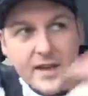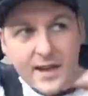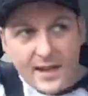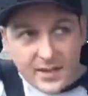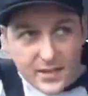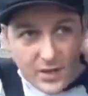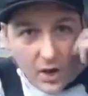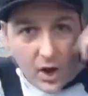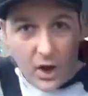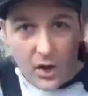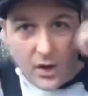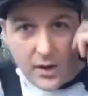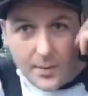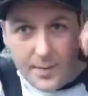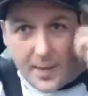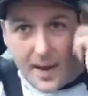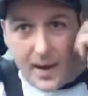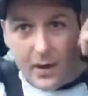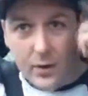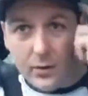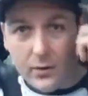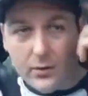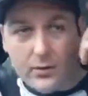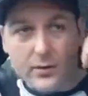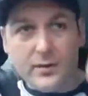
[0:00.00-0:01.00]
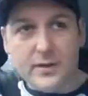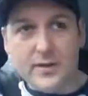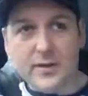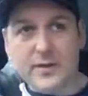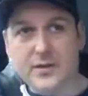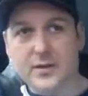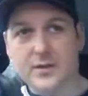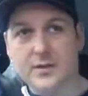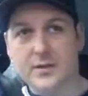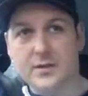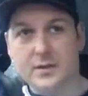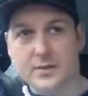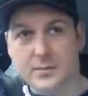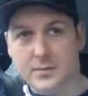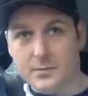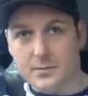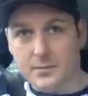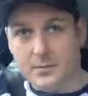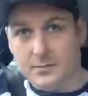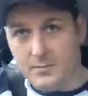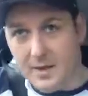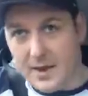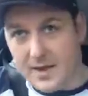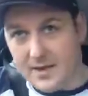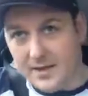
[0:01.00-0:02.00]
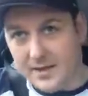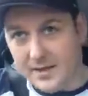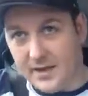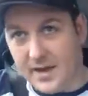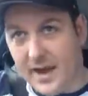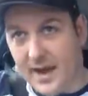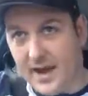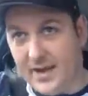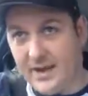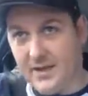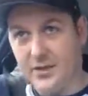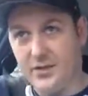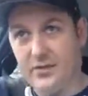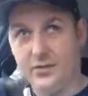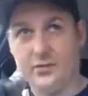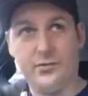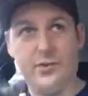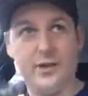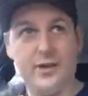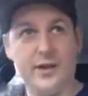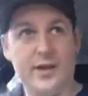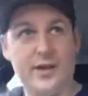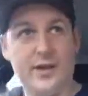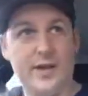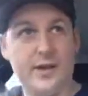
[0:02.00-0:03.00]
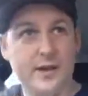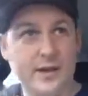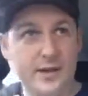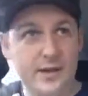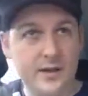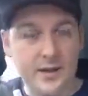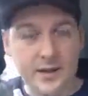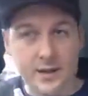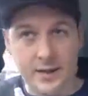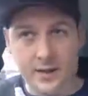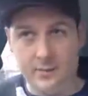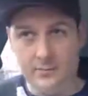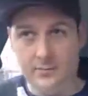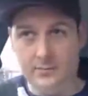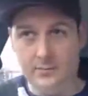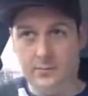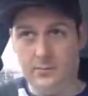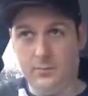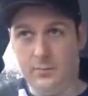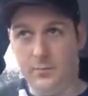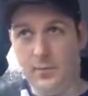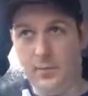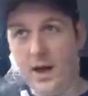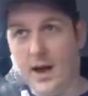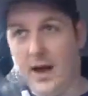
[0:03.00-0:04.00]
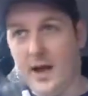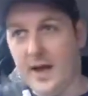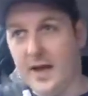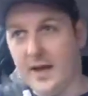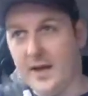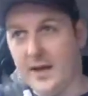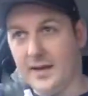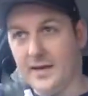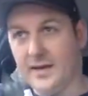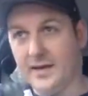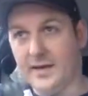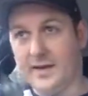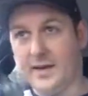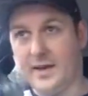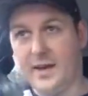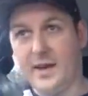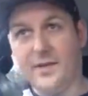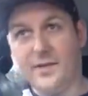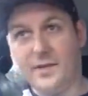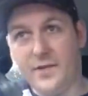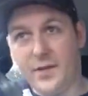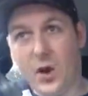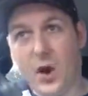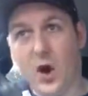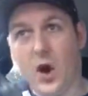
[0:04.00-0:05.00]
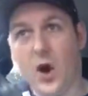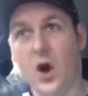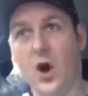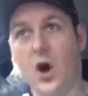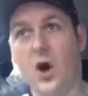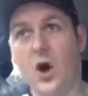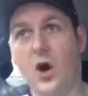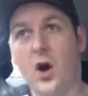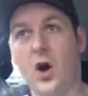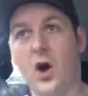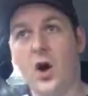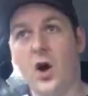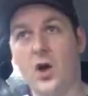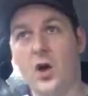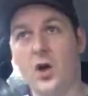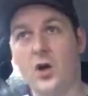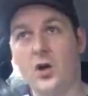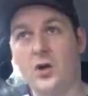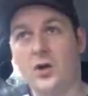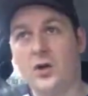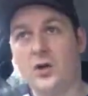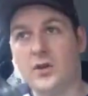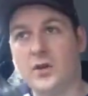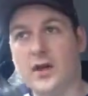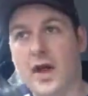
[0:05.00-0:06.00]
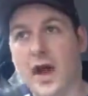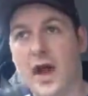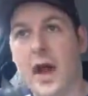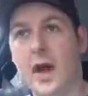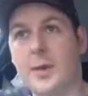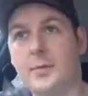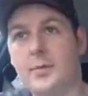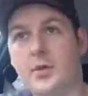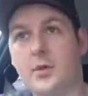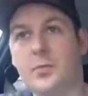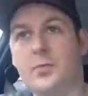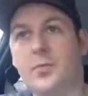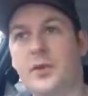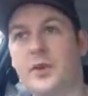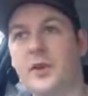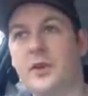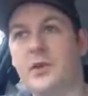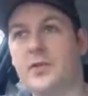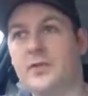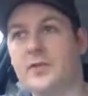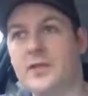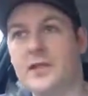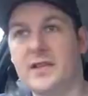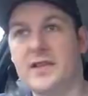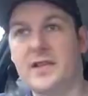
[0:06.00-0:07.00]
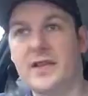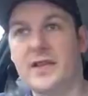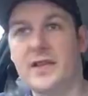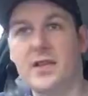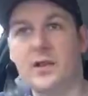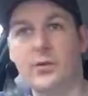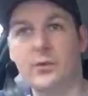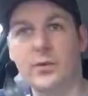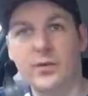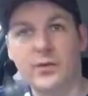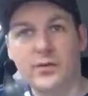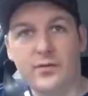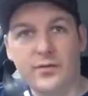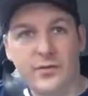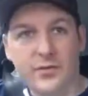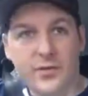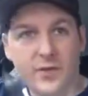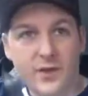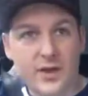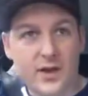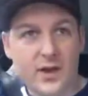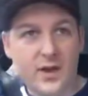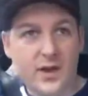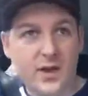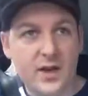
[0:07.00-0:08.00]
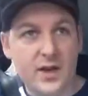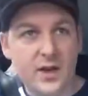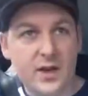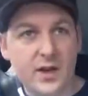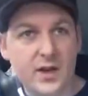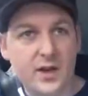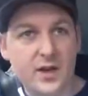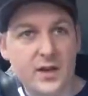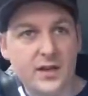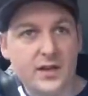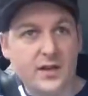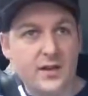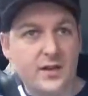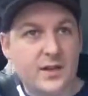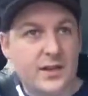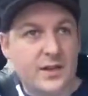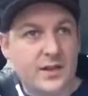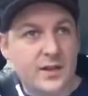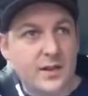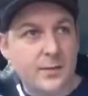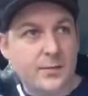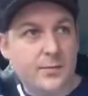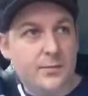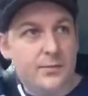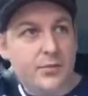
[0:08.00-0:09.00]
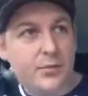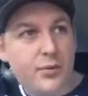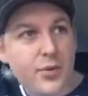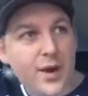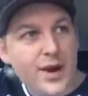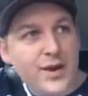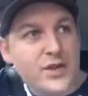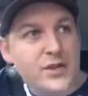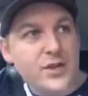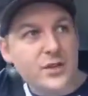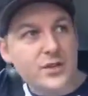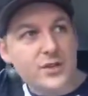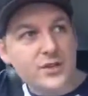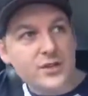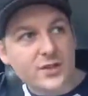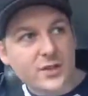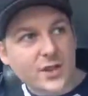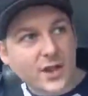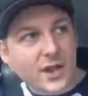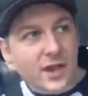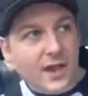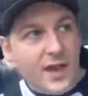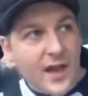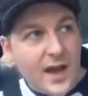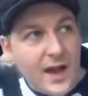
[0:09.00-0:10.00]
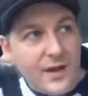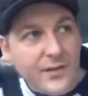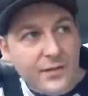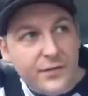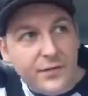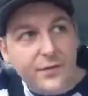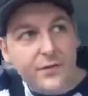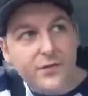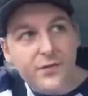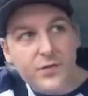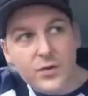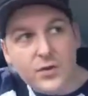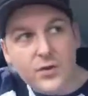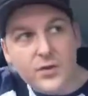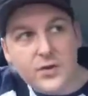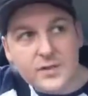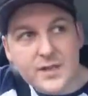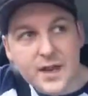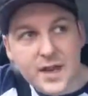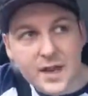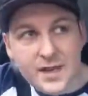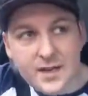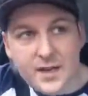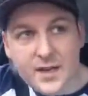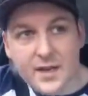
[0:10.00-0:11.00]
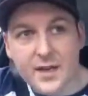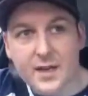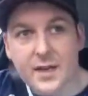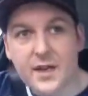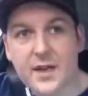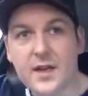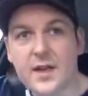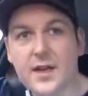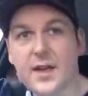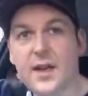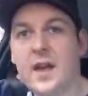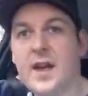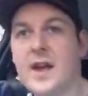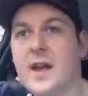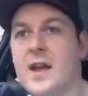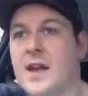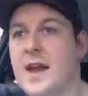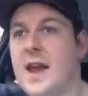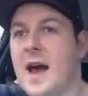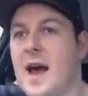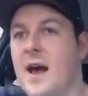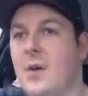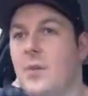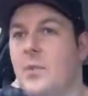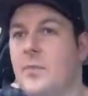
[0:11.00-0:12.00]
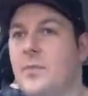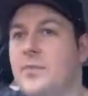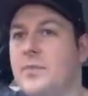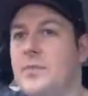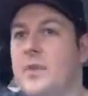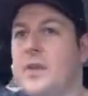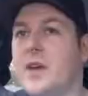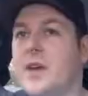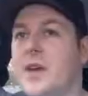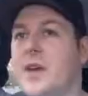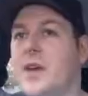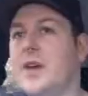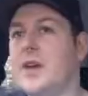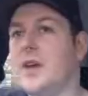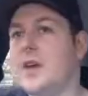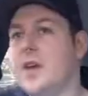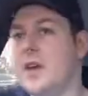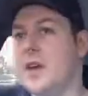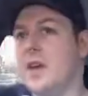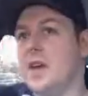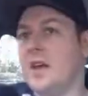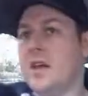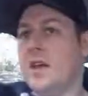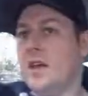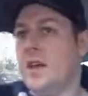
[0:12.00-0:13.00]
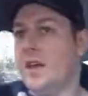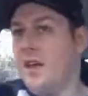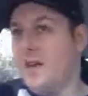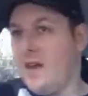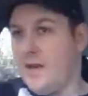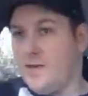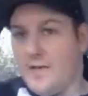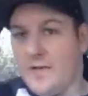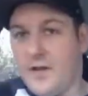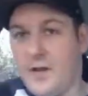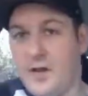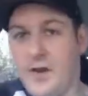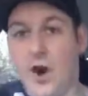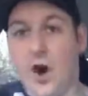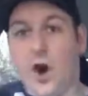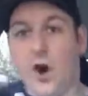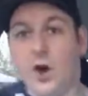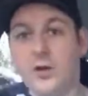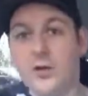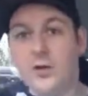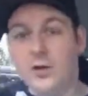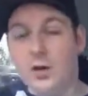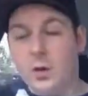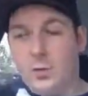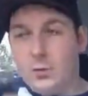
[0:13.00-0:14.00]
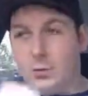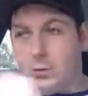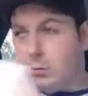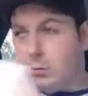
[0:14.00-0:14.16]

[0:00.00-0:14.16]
it's all about this mental attitude, really. And if you're carved up enough to deal with the pressures that life throws at you. Now, if you're not,